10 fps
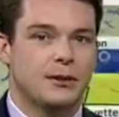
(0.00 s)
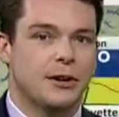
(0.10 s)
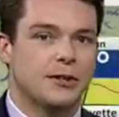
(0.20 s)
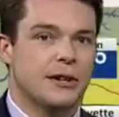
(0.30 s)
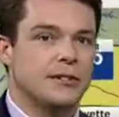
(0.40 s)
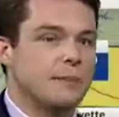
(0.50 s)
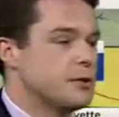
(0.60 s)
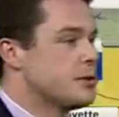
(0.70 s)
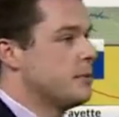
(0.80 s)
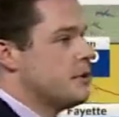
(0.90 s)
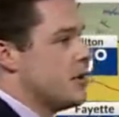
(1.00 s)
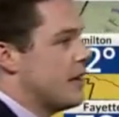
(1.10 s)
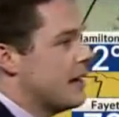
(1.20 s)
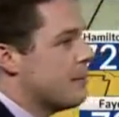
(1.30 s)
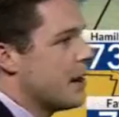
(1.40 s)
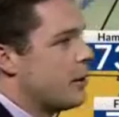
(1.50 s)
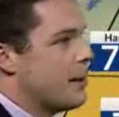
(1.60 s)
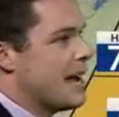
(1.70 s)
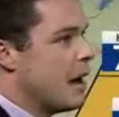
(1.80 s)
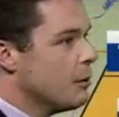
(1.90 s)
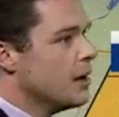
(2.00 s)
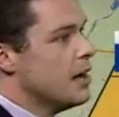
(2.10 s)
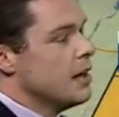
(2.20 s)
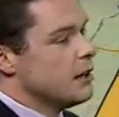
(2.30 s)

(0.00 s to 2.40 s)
So here's how temperatures are going to be shaken up hour by hour.